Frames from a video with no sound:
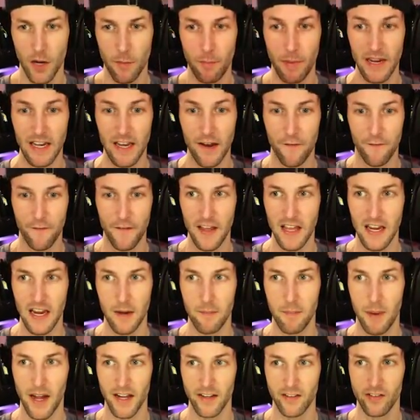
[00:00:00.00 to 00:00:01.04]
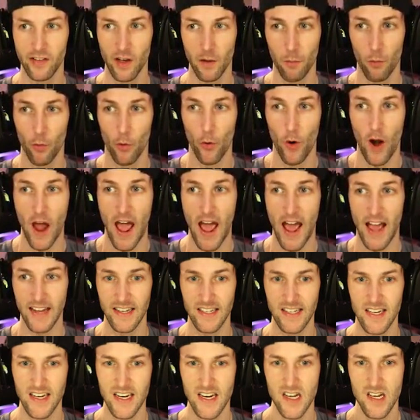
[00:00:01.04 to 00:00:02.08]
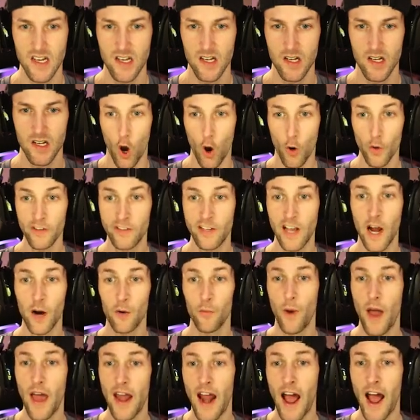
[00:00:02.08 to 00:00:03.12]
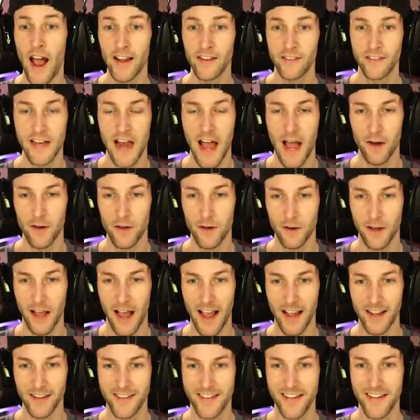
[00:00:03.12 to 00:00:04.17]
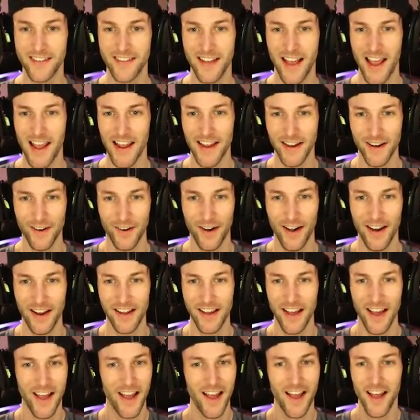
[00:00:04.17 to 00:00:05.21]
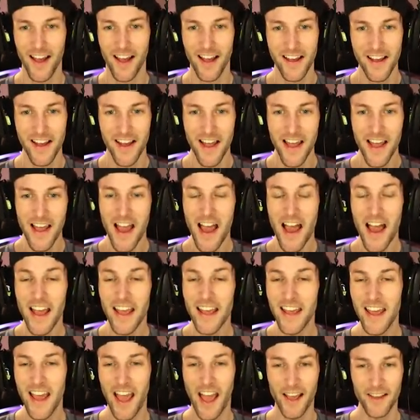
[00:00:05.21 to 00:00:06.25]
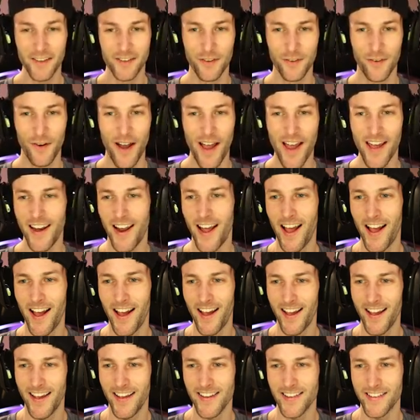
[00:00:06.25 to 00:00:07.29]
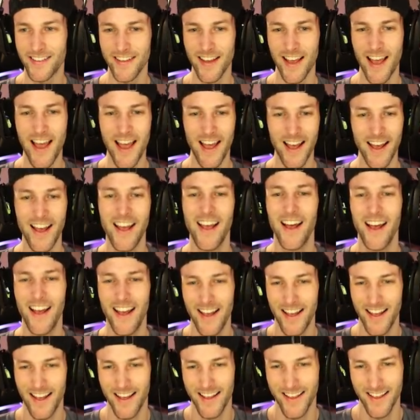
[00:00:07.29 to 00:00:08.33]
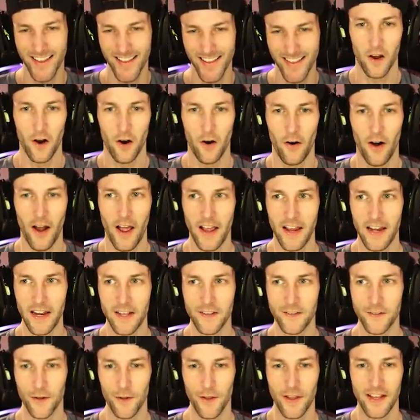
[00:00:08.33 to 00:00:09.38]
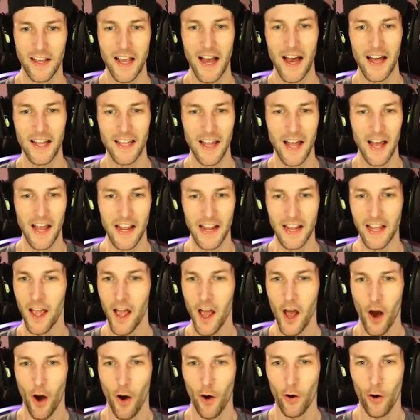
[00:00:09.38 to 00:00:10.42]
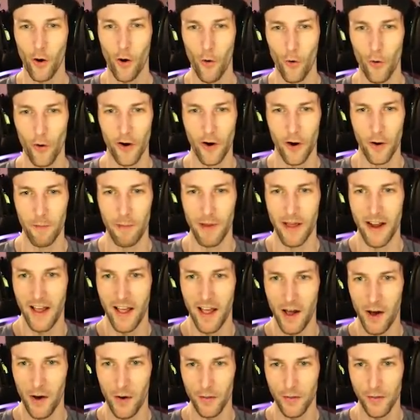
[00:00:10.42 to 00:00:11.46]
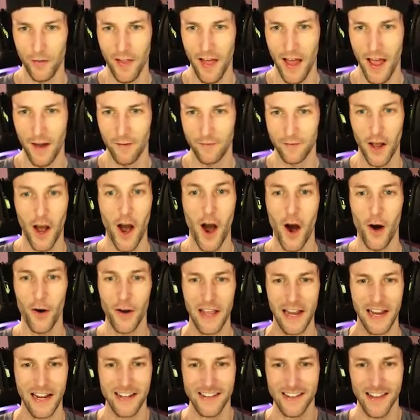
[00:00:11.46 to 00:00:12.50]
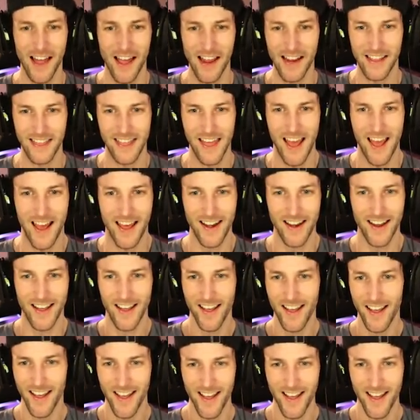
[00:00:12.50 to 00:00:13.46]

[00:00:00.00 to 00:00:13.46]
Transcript: to be defeated by some rat. Oh, he's got red eyes now, you guys. He's angry. He has red eyes. All right, he's only got like a quarter bit of health left. Oh, he didn't like that.